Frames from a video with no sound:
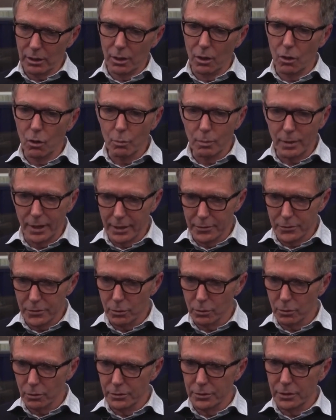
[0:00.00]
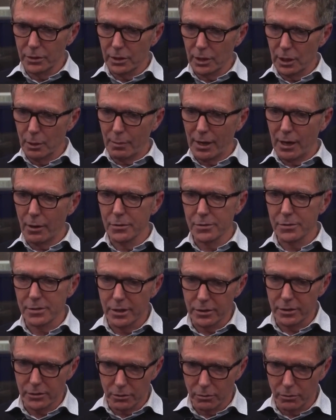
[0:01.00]
coal plant or a nuclear power
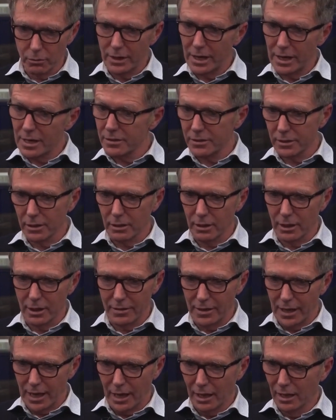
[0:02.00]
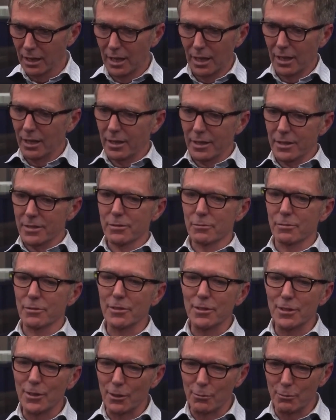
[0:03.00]
station or anything like that is,
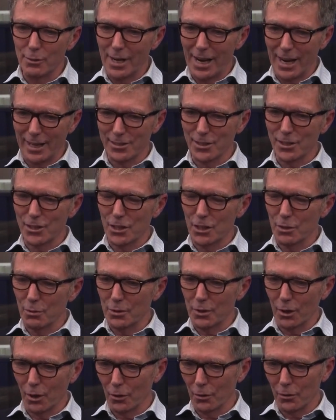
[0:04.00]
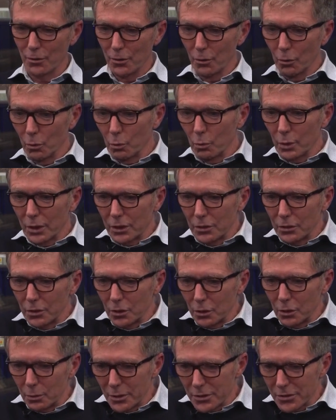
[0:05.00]
reacted to with horror, and all we can
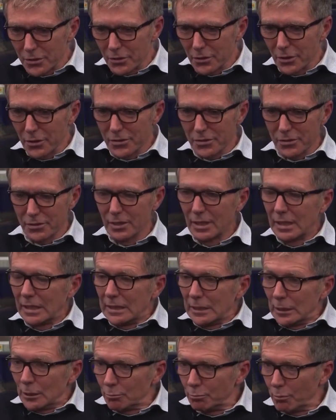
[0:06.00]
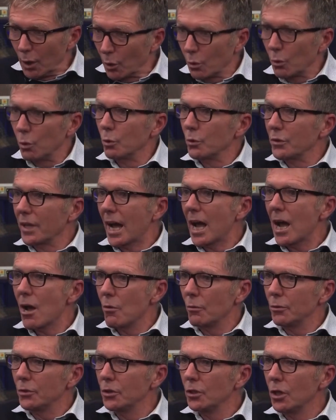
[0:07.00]
do is just buckle
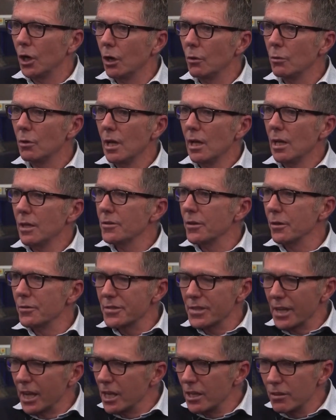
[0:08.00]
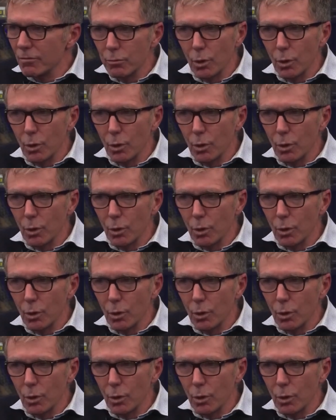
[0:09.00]
down, So save